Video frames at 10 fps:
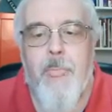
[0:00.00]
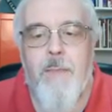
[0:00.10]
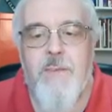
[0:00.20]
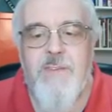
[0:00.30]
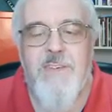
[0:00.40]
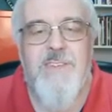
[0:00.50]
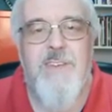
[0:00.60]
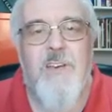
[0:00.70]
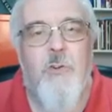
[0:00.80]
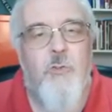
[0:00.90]
This is
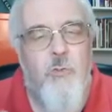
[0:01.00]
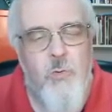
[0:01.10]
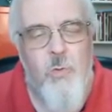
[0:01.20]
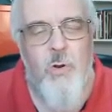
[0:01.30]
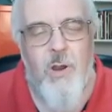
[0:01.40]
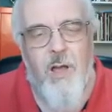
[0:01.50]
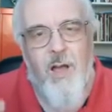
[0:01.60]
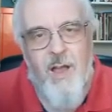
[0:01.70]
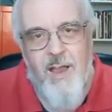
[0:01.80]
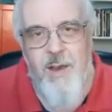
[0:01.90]
the cruel
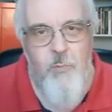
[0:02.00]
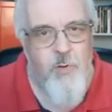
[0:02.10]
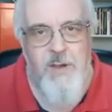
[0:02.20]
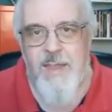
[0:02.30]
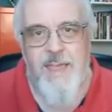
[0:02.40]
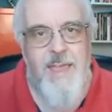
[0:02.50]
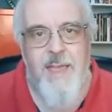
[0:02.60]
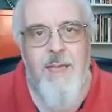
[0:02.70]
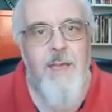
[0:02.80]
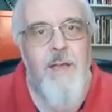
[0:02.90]

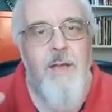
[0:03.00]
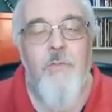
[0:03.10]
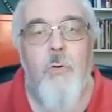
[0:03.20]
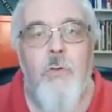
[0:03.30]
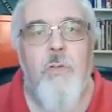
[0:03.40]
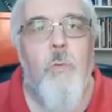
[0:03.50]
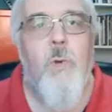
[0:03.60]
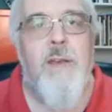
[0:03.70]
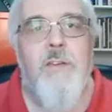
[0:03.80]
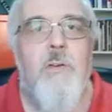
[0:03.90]
irony of all that
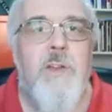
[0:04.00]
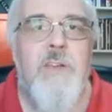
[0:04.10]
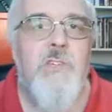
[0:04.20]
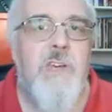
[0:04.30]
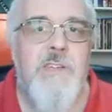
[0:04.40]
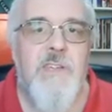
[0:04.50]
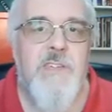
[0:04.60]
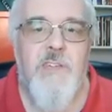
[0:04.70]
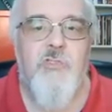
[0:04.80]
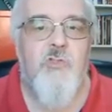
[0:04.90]
went on in
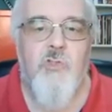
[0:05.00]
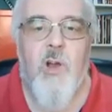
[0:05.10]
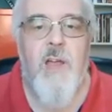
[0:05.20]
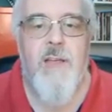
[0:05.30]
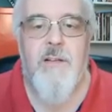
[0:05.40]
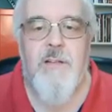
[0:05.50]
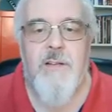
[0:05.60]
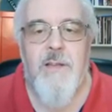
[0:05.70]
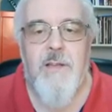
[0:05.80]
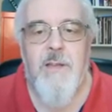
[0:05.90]
Jesus' trial
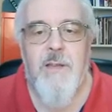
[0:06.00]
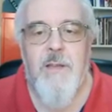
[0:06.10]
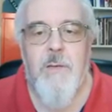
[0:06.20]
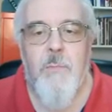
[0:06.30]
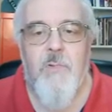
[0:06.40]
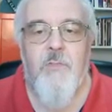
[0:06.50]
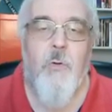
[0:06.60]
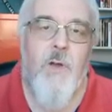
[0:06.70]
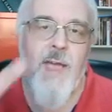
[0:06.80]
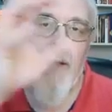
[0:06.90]

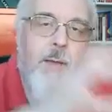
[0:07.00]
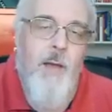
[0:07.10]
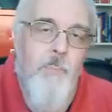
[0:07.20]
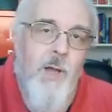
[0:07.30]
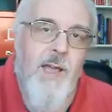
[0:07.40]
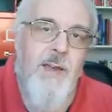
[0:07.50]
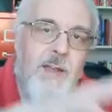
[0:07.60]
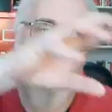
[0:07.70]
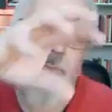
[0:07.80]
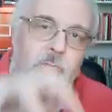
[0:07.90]
before he-
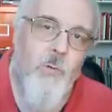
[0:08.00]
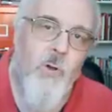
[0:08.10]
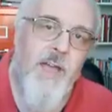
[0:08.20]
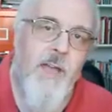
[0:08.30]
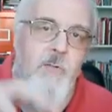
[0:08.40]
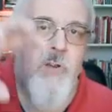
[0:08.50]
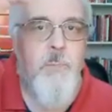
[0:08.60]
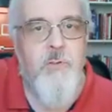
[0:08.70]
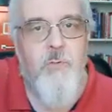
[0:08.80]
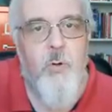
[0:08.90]
Pilate, before
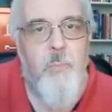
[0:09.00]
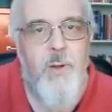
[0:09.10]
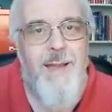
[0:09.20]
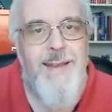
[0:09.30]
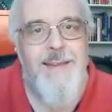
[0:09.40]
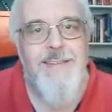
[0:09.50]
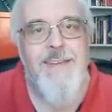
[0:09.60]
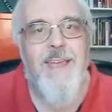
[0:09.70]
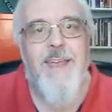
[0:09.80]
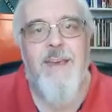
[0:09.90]
Herod, before Pilate
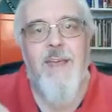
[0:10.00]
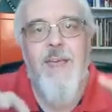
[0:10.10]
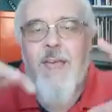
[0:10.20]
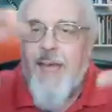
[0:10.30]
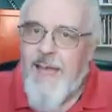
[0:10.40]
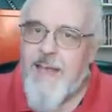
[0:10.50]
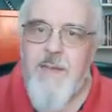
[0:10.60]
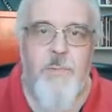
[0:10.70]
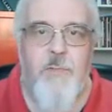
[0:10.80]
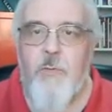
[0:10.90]
again,
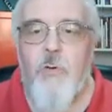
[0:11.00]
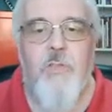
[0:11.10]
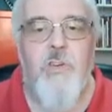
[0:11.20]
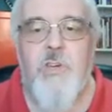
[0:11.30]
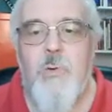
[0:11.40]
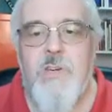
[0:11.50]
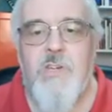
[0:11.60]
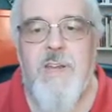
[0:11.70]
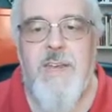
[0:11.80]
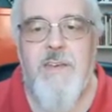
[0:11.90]
and before the
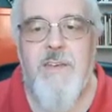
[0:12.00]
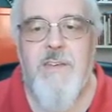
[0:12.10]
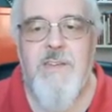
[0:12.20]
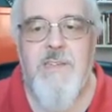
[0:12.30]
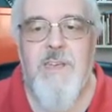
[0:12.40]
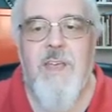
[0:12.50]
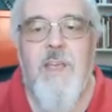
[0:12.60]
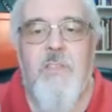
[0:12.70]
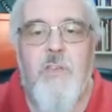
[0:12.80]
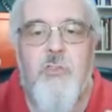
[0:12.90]
Jewish leaders.
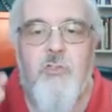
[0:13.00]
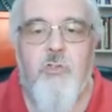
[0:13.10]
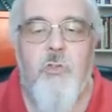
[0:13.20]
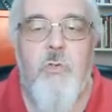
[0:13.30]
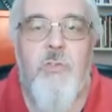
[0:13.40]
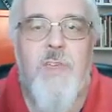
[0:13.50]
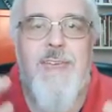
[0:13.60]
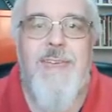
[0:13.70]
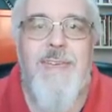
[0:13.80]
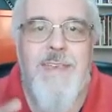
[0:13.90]
The truth
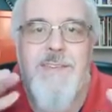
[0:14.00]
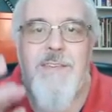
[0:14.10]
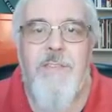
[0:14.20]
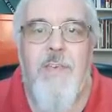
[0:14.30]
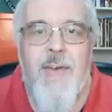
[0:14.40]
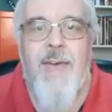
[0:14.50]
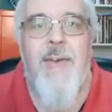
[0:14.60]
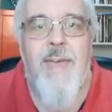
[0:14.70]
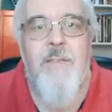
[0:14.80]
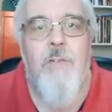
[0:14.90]
is
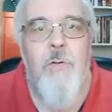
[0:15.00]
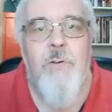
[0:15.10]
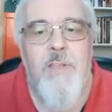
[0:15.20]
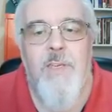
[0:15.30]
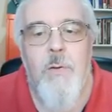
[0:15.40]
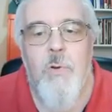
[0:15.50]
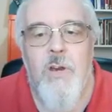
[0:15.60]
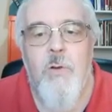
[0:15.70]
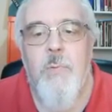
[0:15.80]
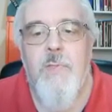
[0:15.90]
there if only they would
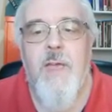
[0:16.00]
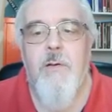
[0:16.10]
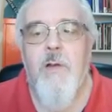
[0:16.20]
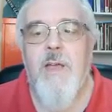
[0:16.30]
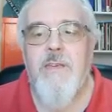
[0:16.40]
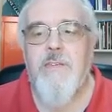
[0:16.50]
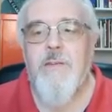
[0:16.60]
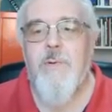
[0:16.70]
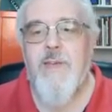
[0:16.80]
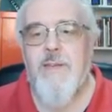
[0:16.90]
open their eyes
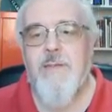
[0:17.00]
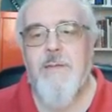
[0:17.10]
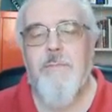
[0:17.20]
to it.